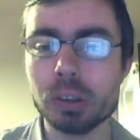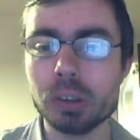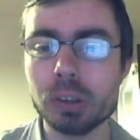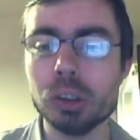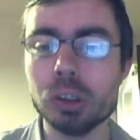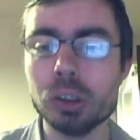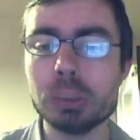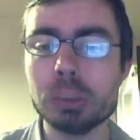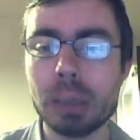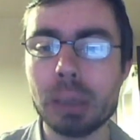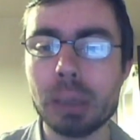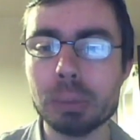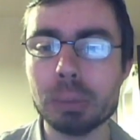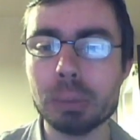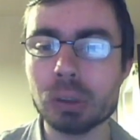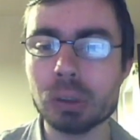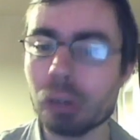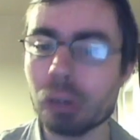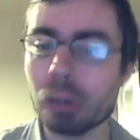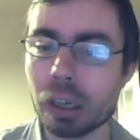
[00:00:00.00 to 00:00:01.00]
newspapers
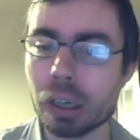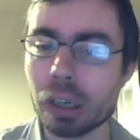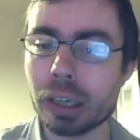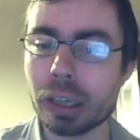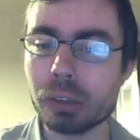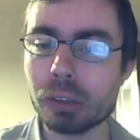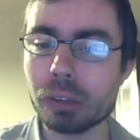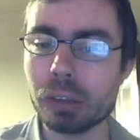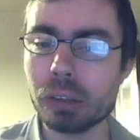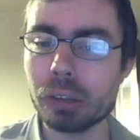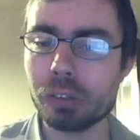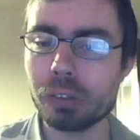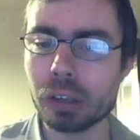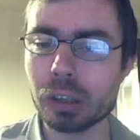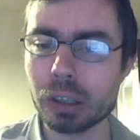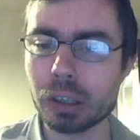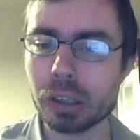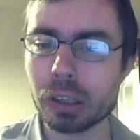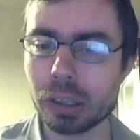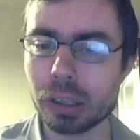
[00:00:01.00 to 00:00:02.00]
online or anything
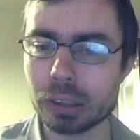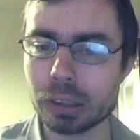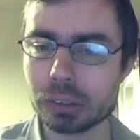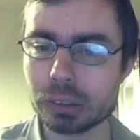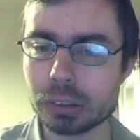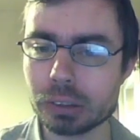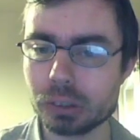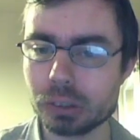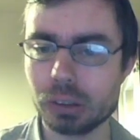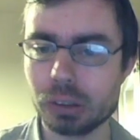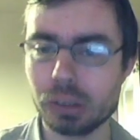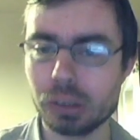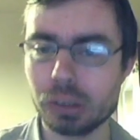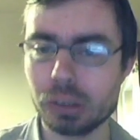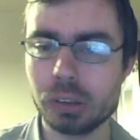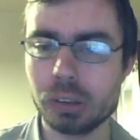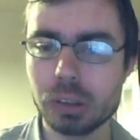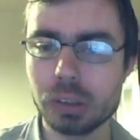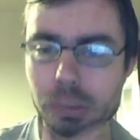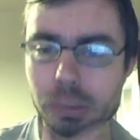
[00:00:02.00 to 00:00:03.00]
like that.
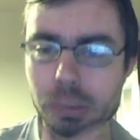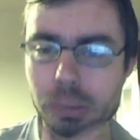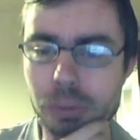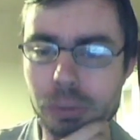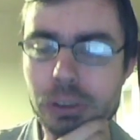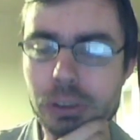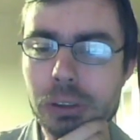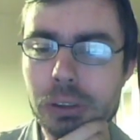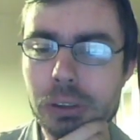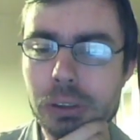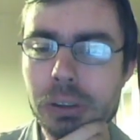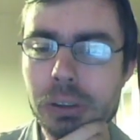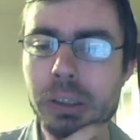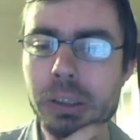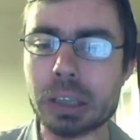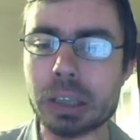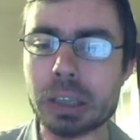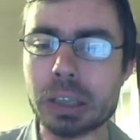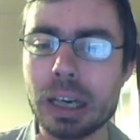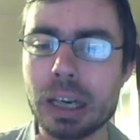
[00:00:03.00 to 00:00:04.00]
But
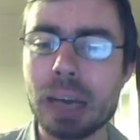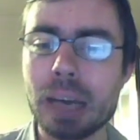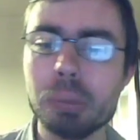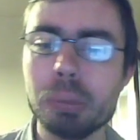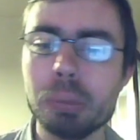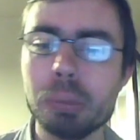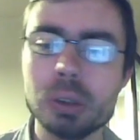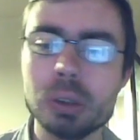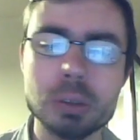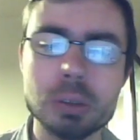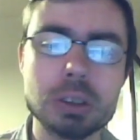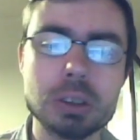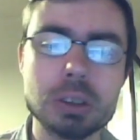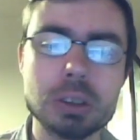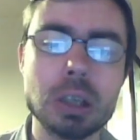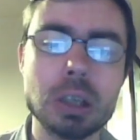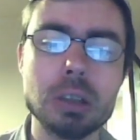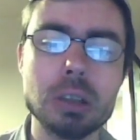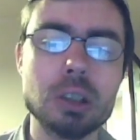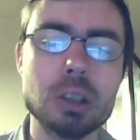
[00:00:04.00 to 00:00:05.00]
I happened to have
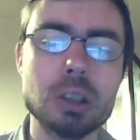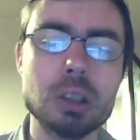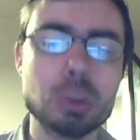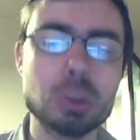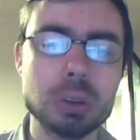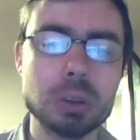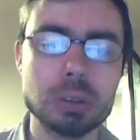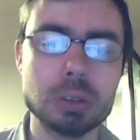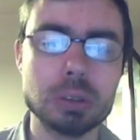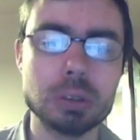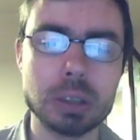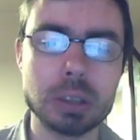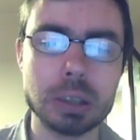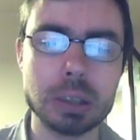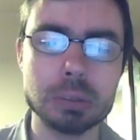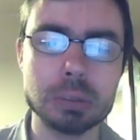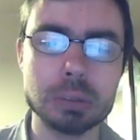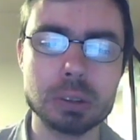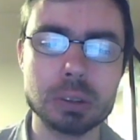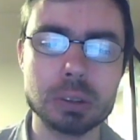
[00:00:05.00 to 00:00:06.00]
started a Twitter
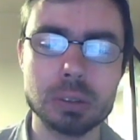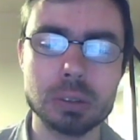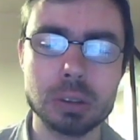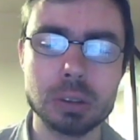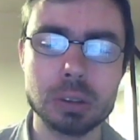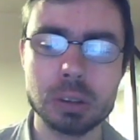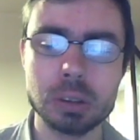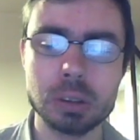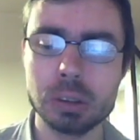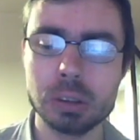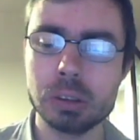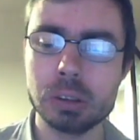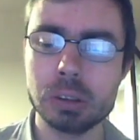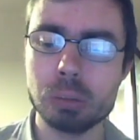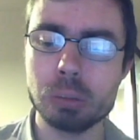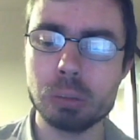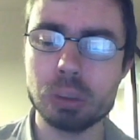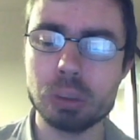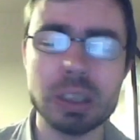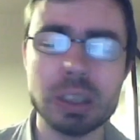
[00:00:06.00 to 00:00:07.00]
account,
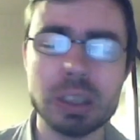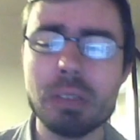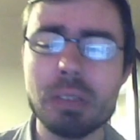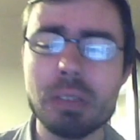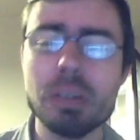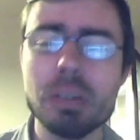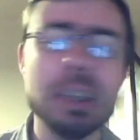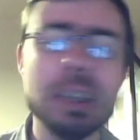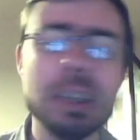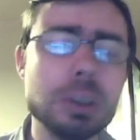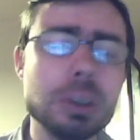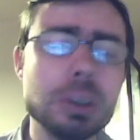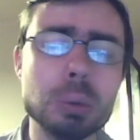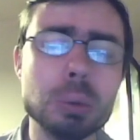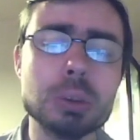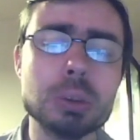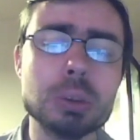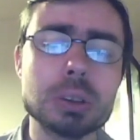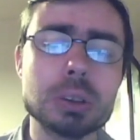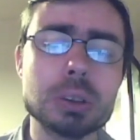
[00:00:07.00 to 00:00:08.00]
which I'd never really
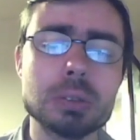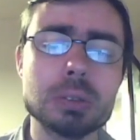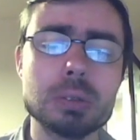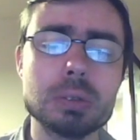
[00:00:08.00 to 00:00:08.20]
used.